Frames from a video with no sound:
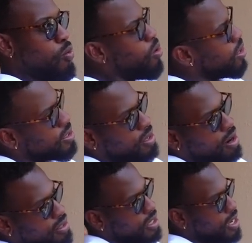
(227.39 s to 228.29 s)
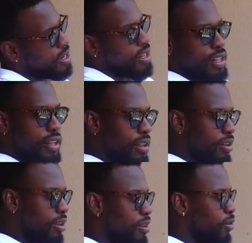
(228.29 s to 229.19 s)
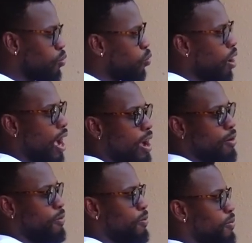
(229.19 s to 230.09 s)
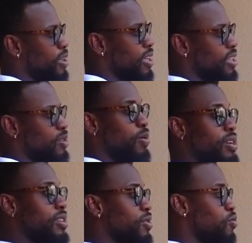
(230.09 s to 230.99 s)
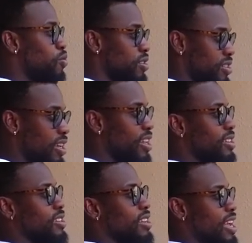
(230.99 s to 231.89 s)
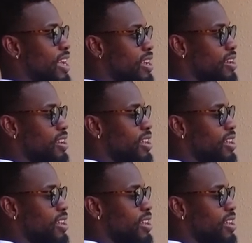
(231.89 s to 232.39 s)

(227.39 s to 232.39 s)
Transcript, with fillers: Where it starts to get a little wild for me, especially when seeing it today,